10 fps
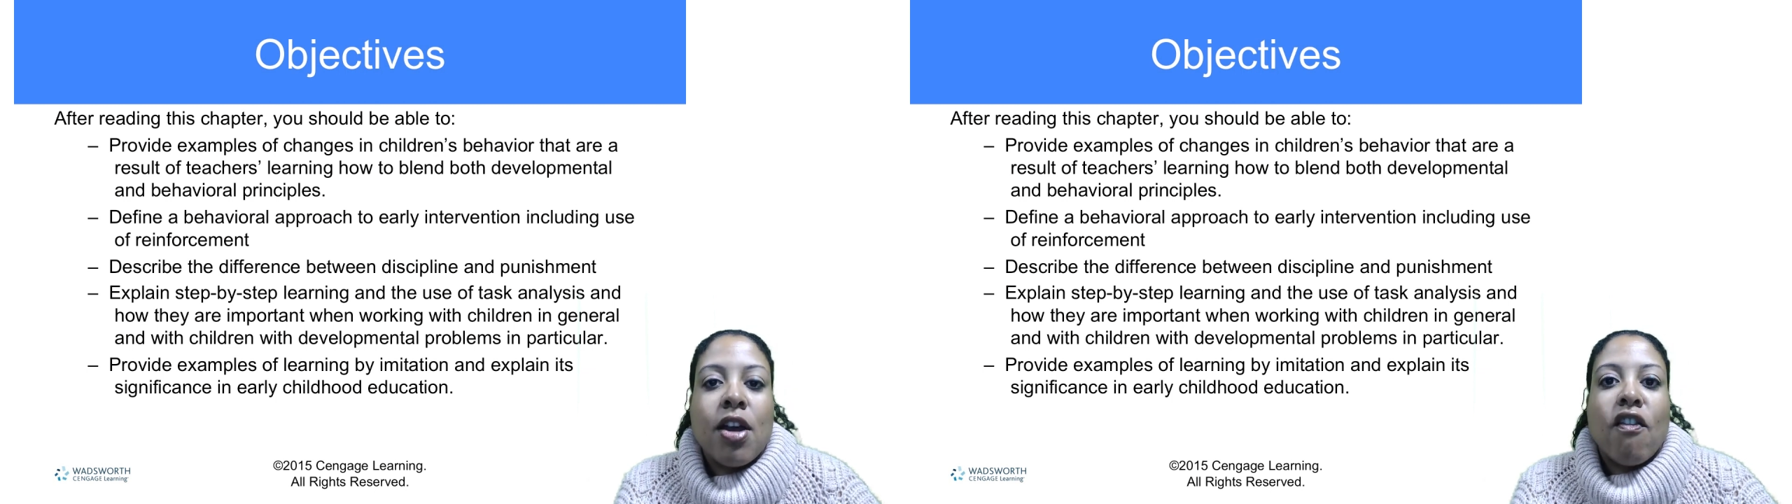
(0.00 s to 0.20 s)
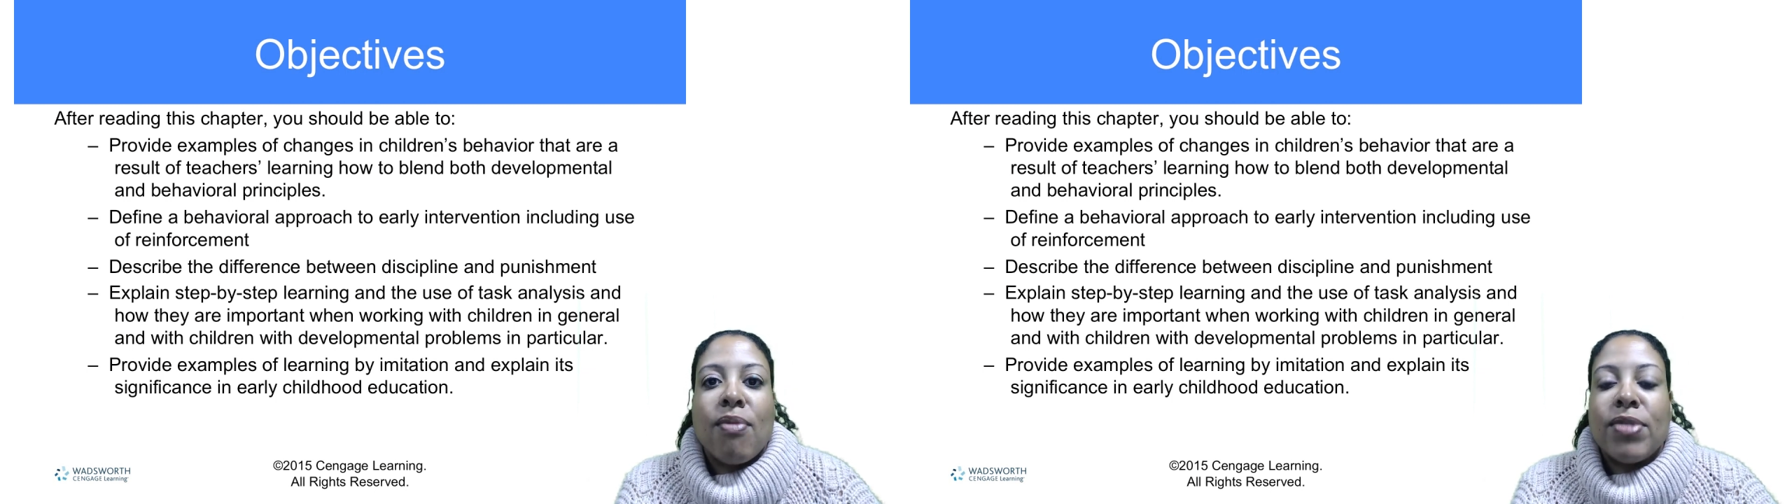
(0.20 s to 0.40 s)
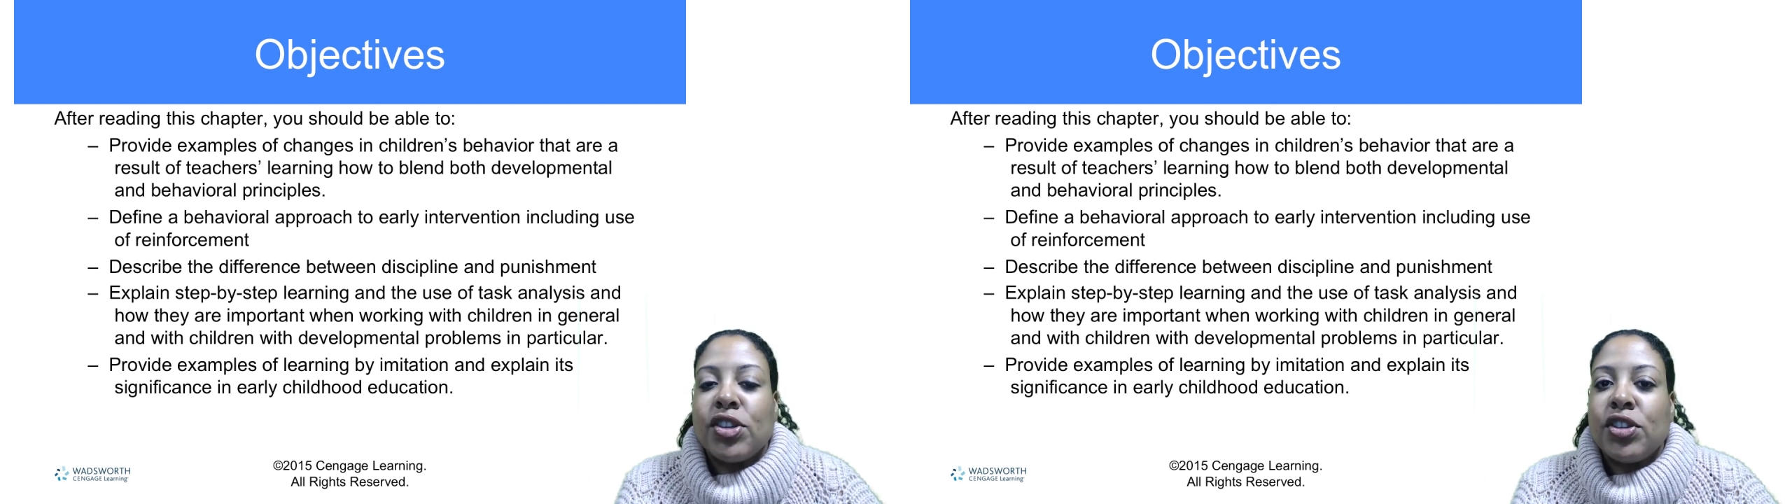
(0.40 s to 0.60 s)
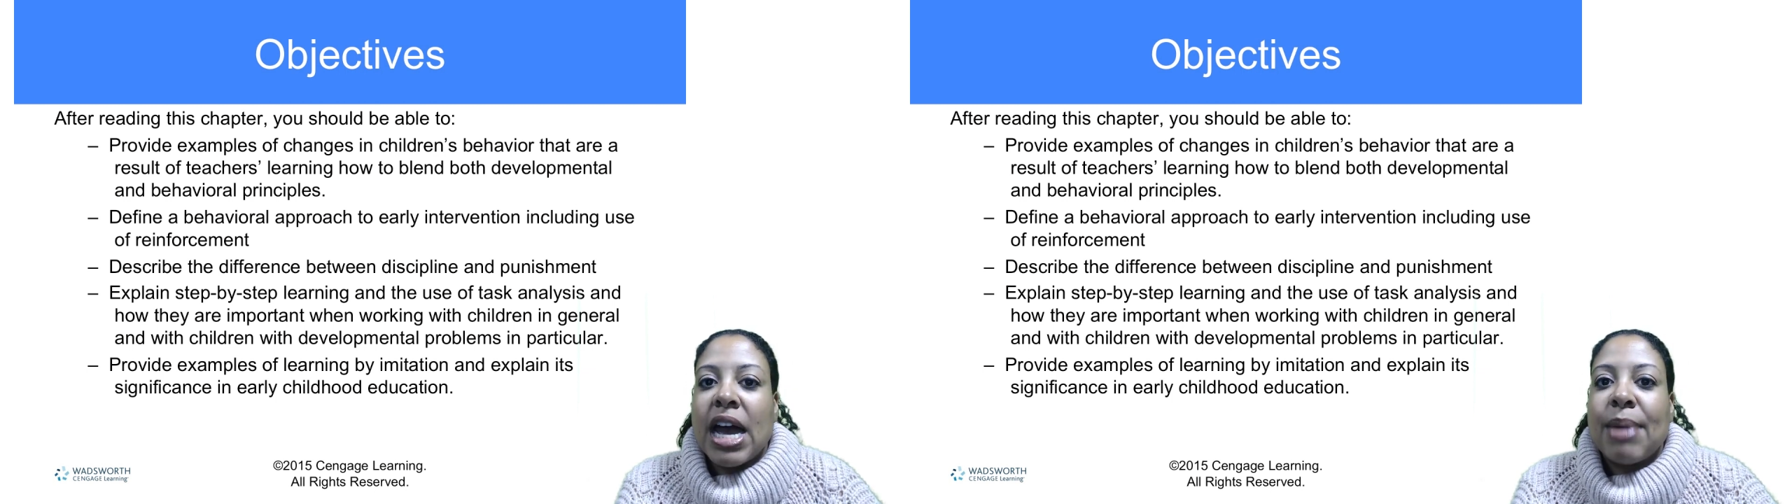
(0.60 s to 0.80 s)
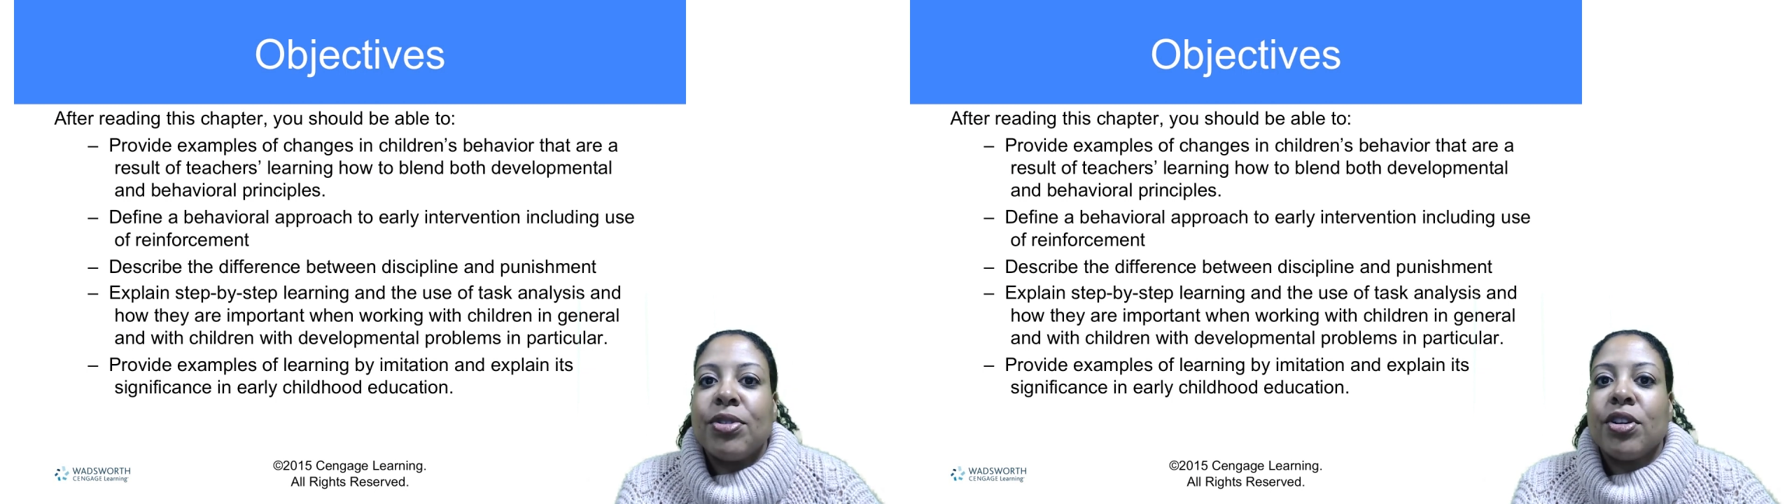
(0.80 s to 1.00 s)
from this
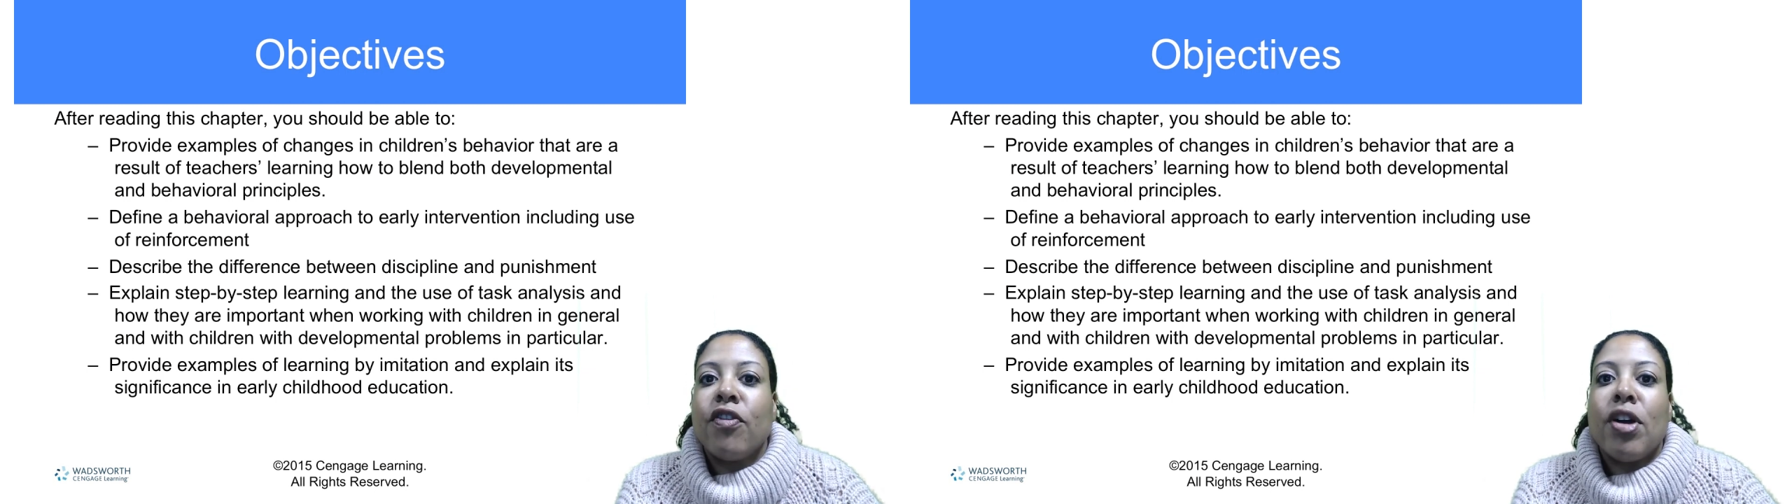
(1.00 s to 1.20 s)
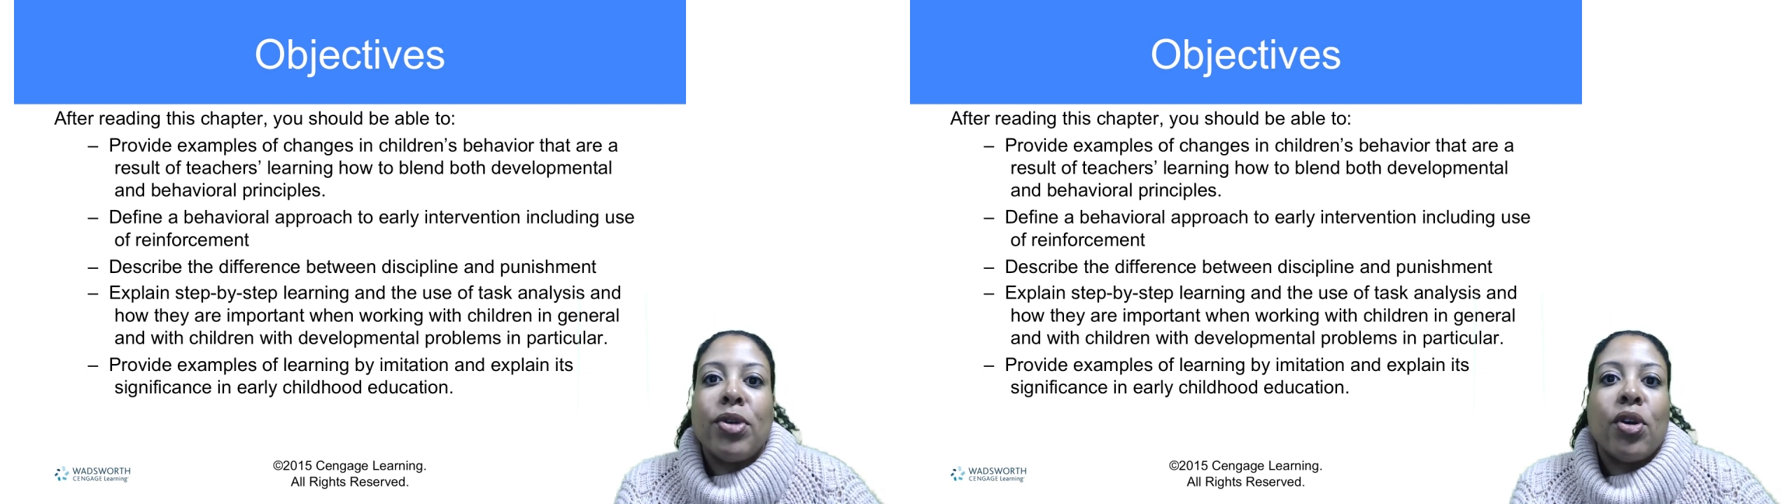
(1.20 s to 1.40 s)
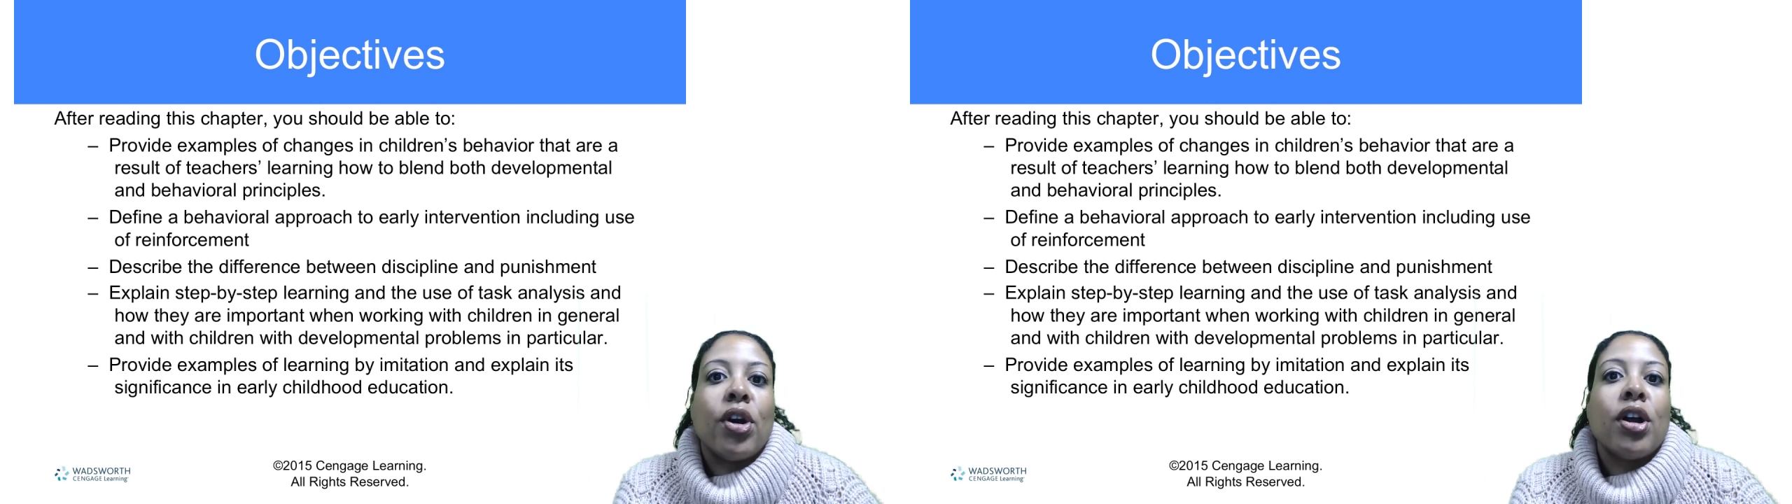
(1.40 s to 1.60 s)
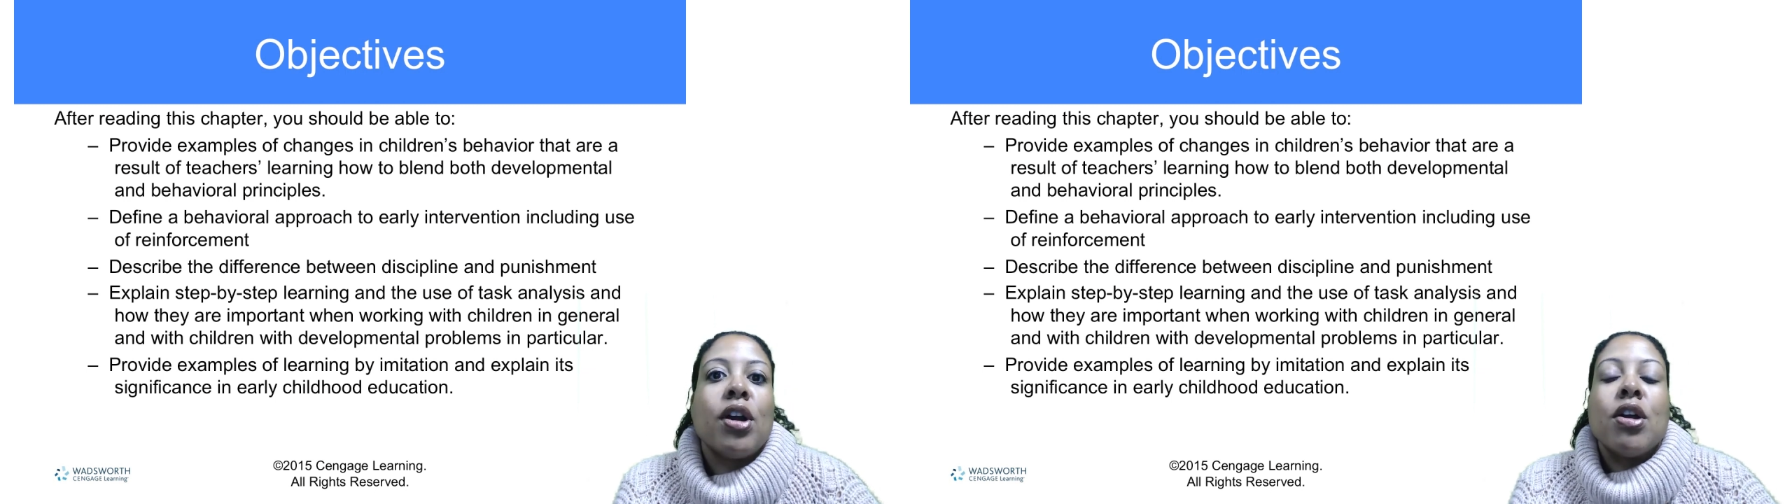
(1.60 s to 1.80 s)
chapter, from your